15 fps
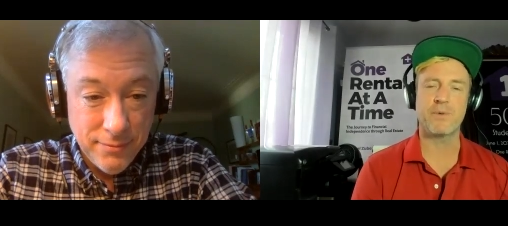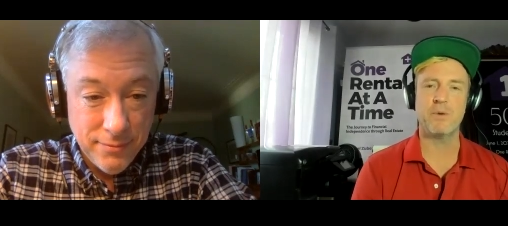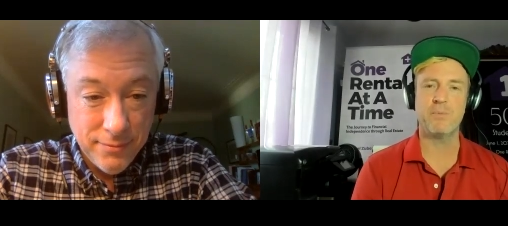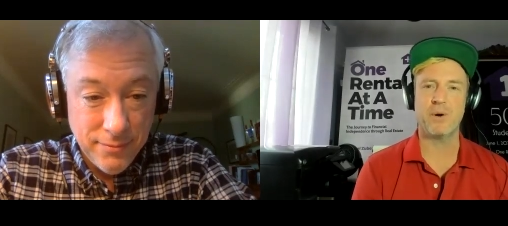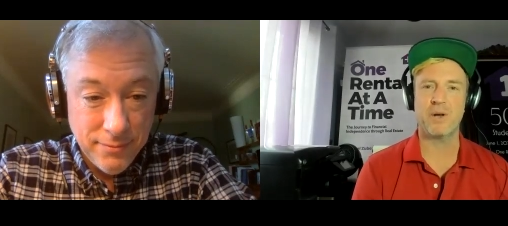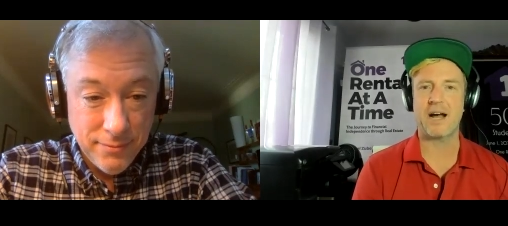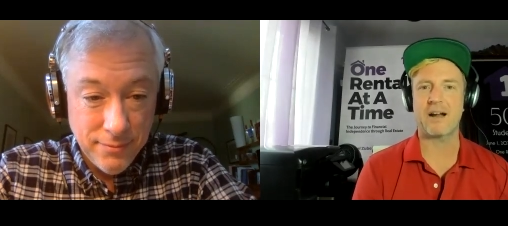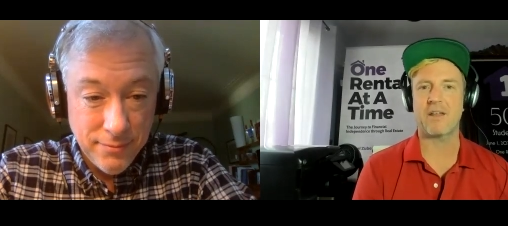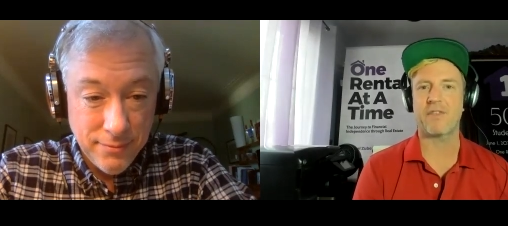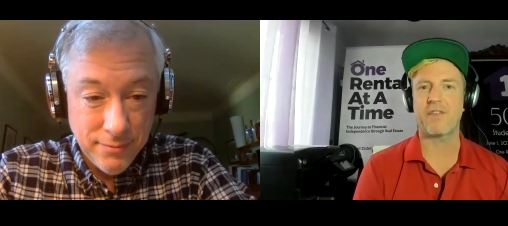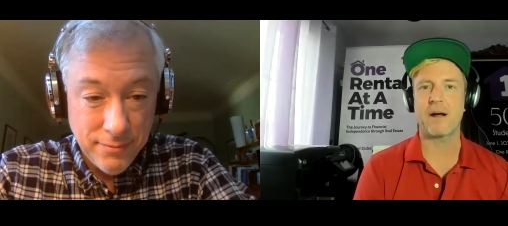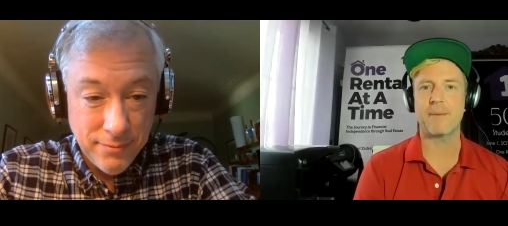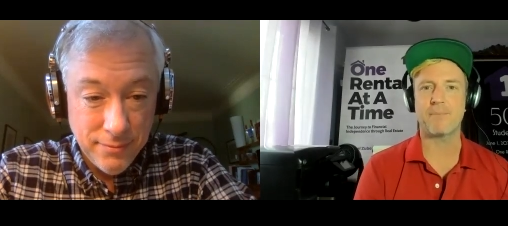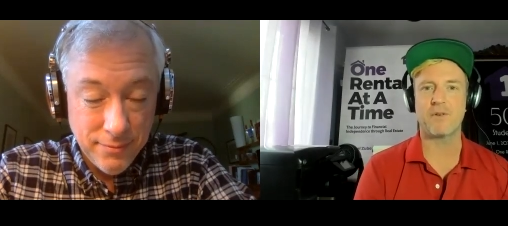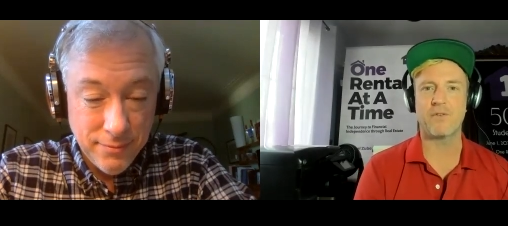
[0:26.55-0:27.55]
Speaker 1: you put out a
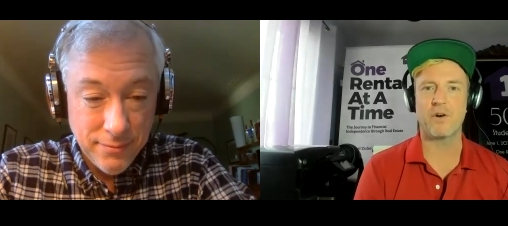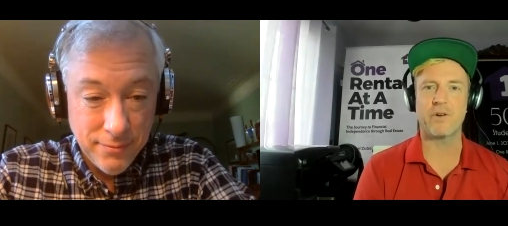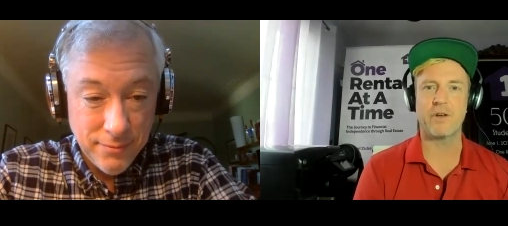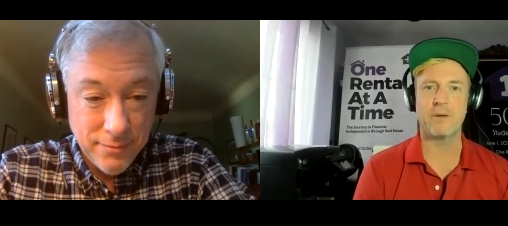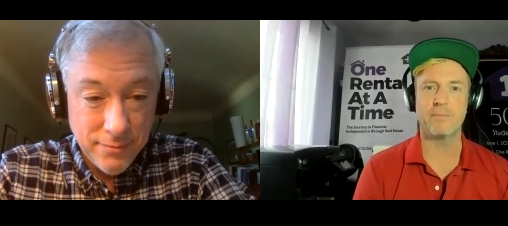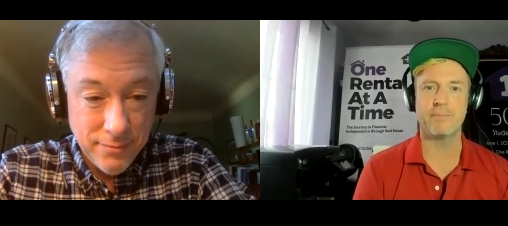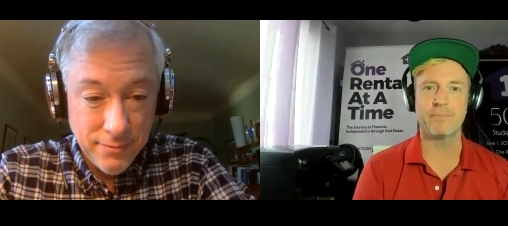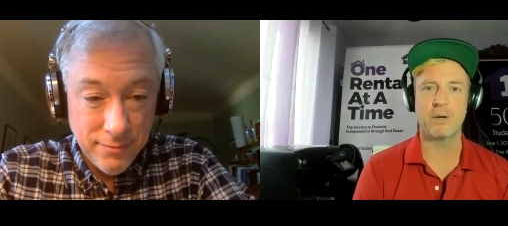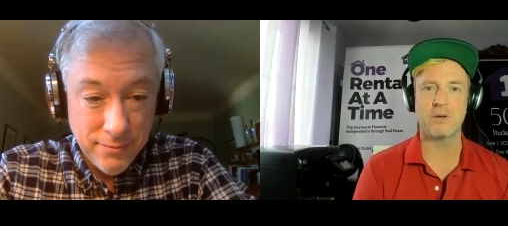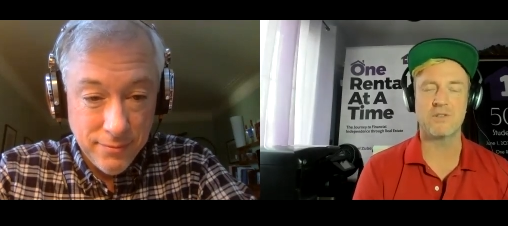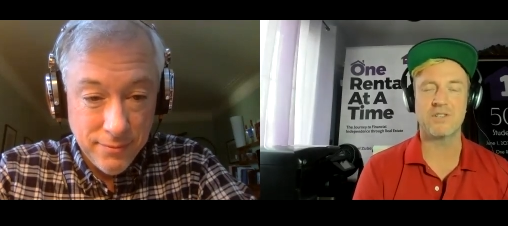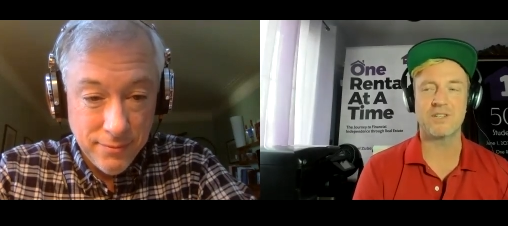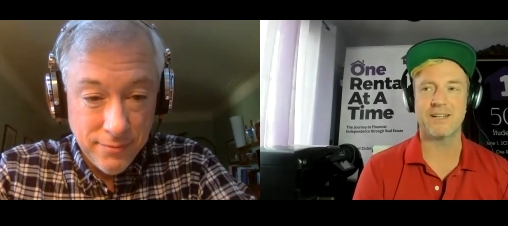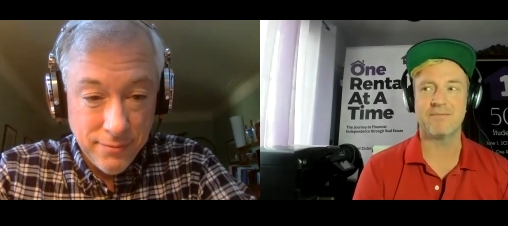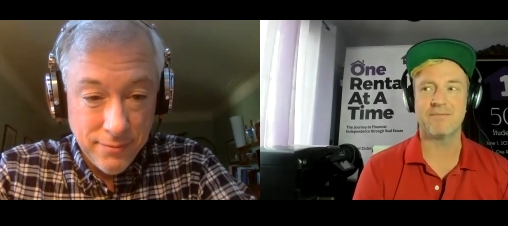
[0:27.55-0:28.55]
thought-provoking
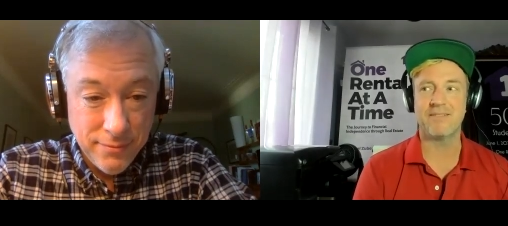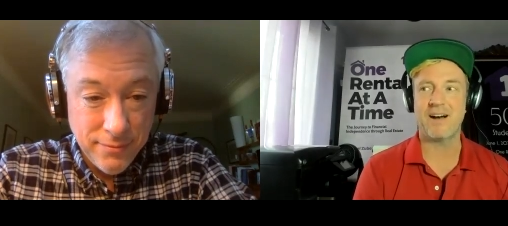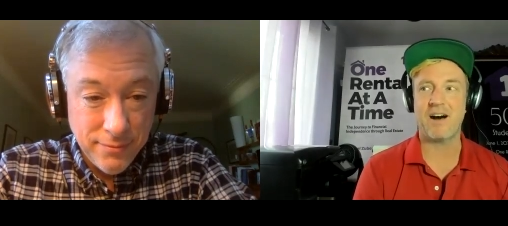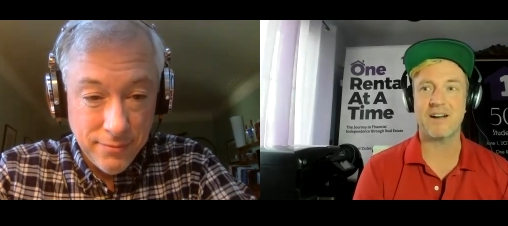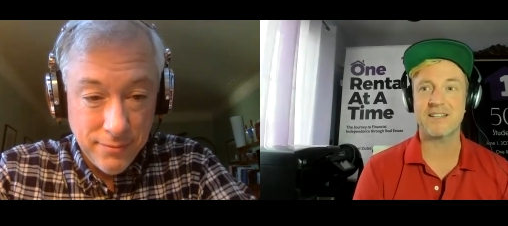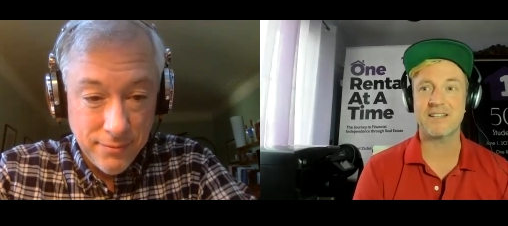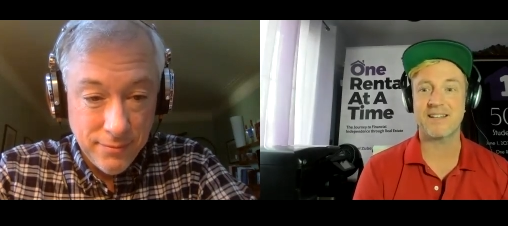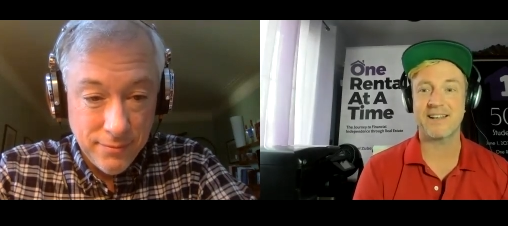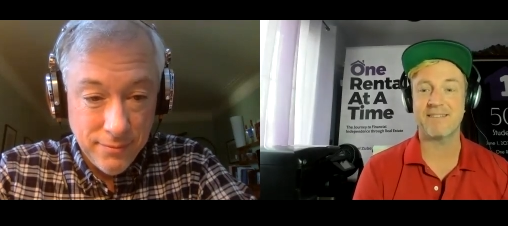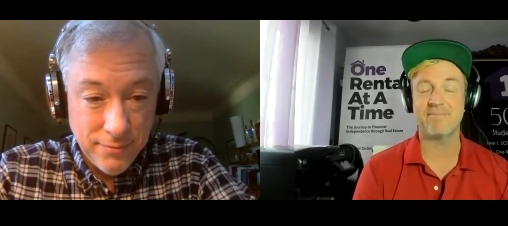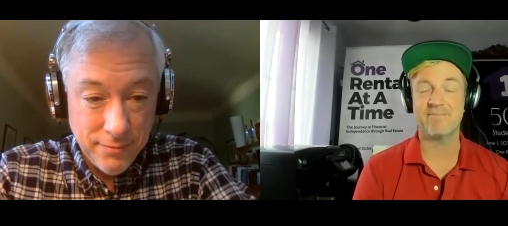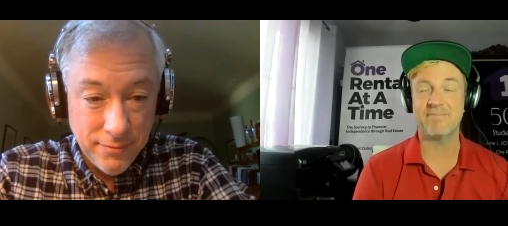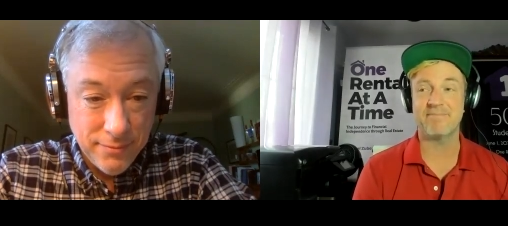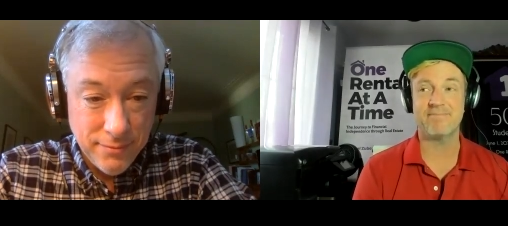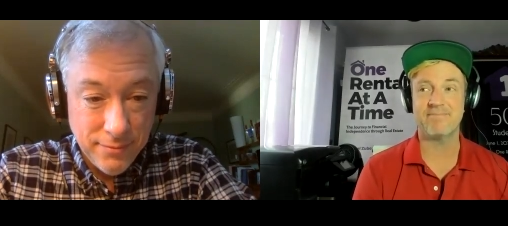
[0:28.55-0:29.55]
post that honestly
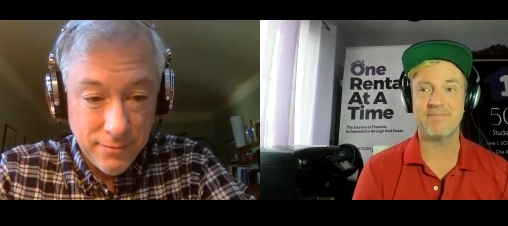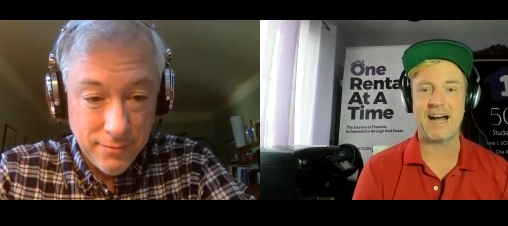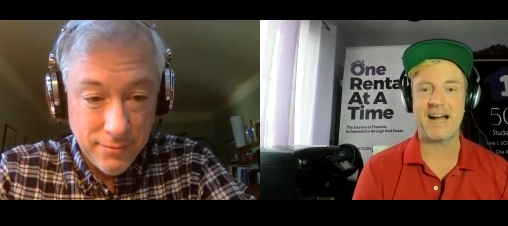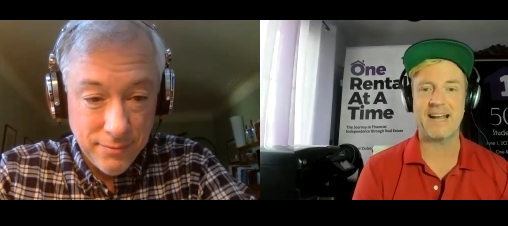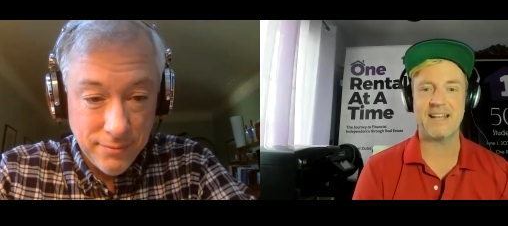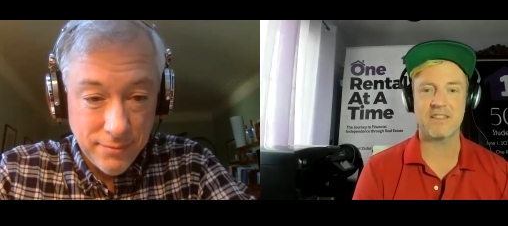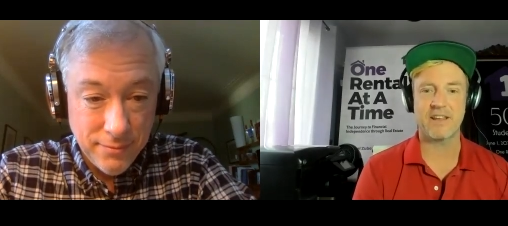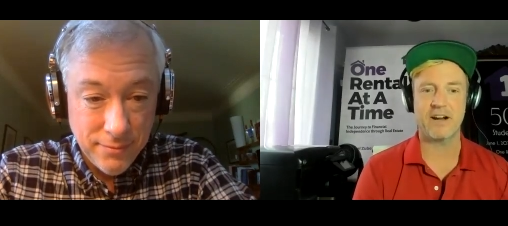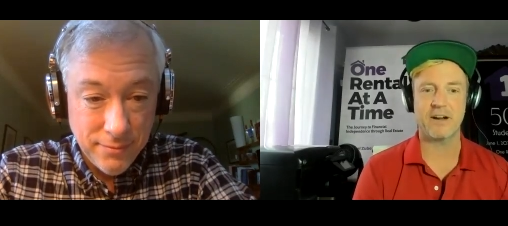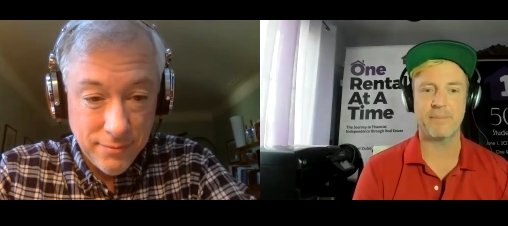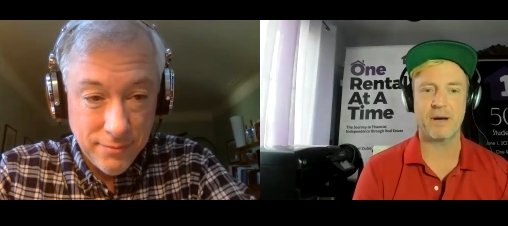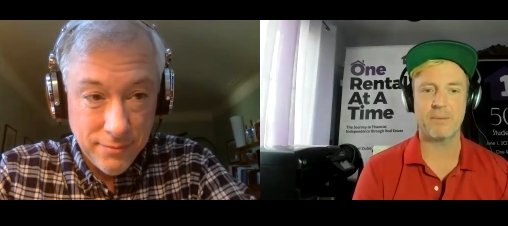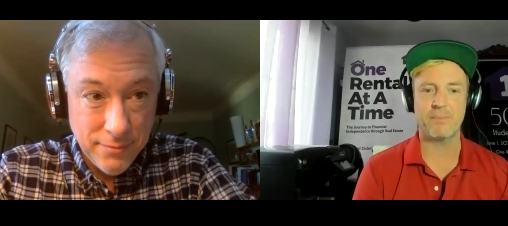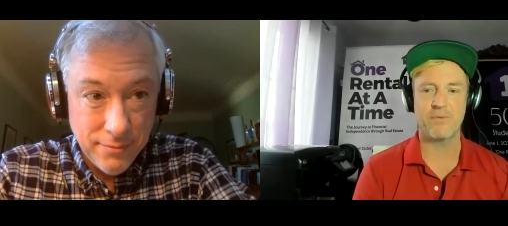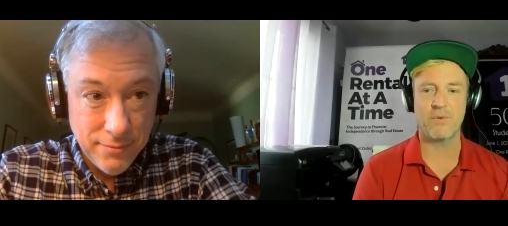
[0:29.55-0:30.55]
I hadn't thought about